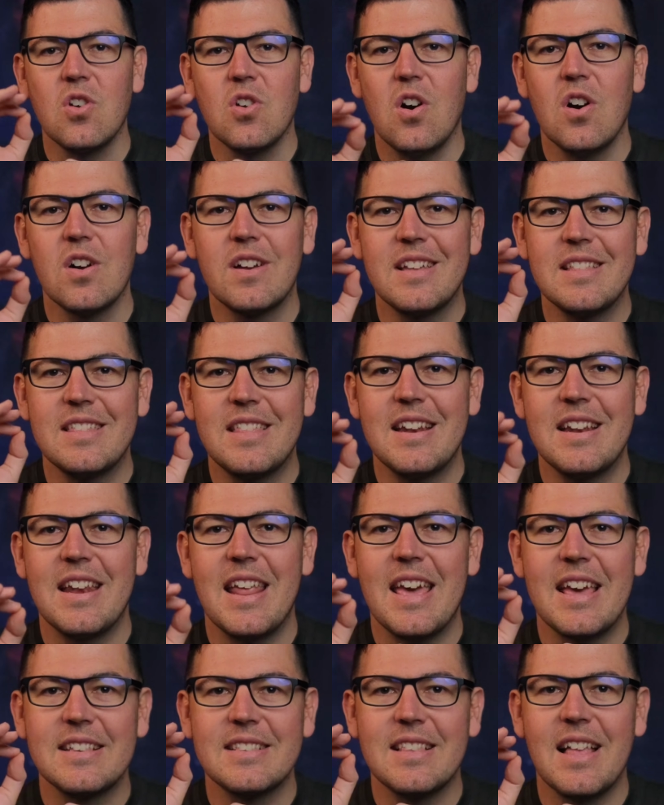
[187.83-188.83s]
Target the
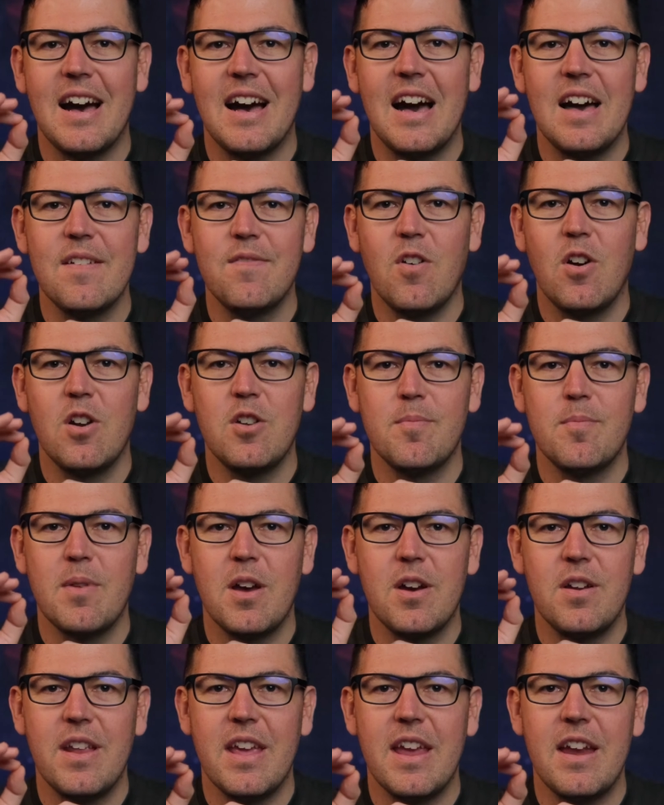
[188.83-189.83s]
next high volume
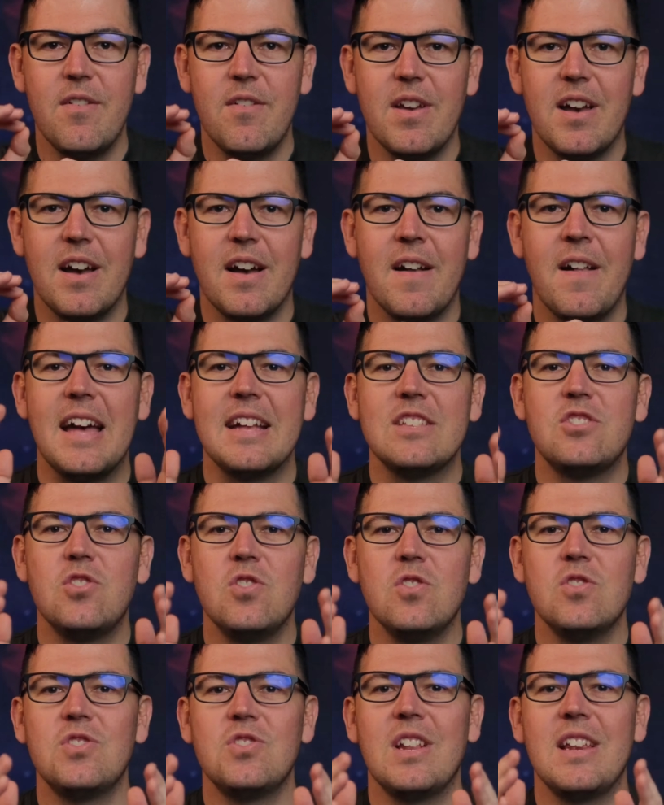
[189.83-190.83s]
node area. That's
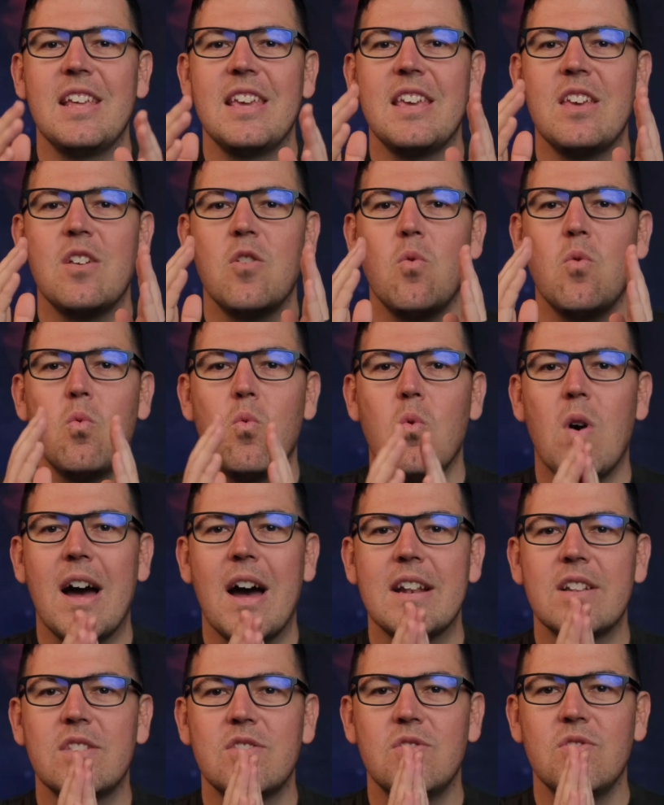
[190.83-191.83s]
usually
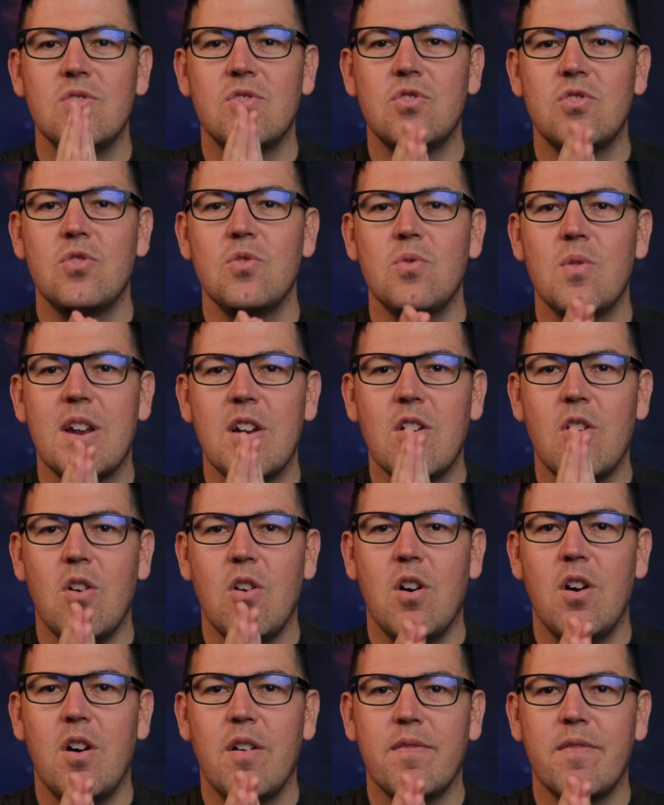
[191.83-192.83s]
1 to
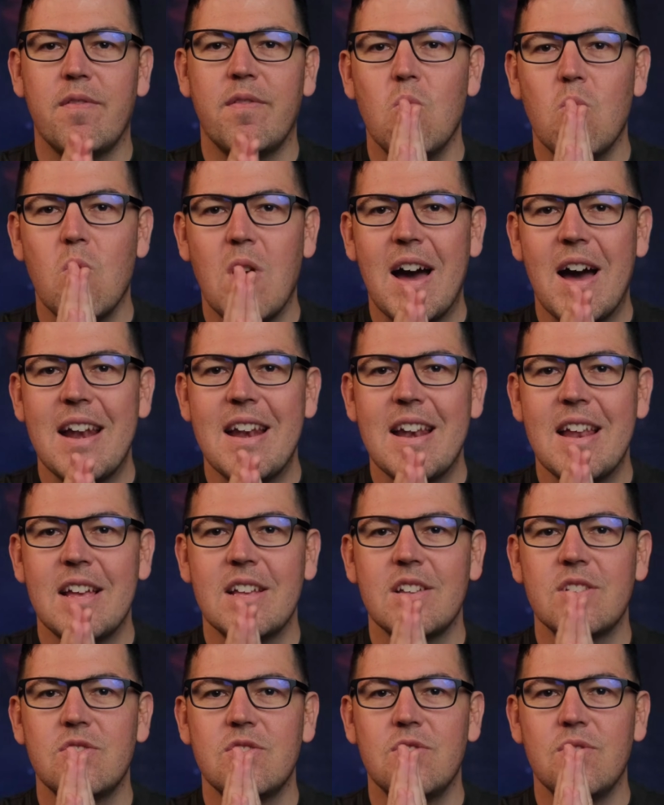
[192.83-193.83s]
2.5.
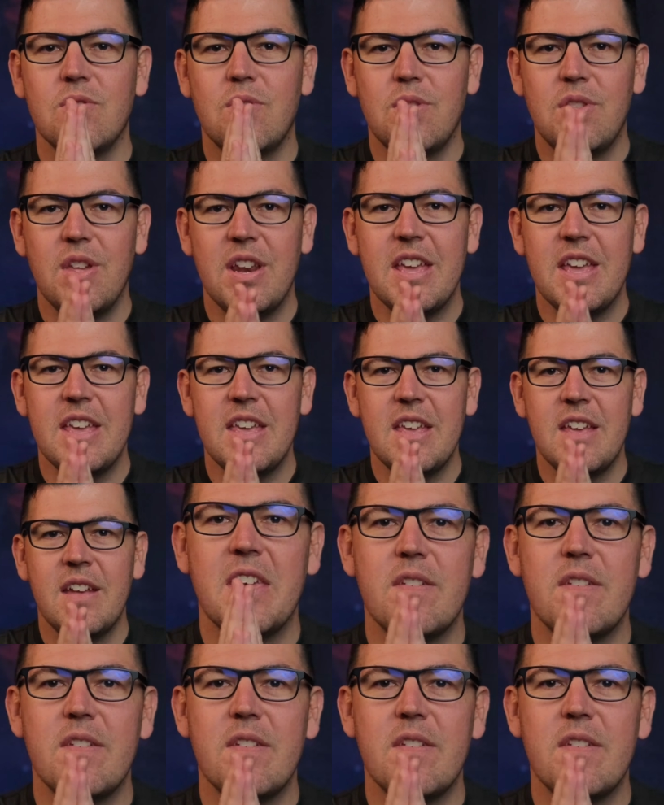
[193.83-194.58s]
1 to 3.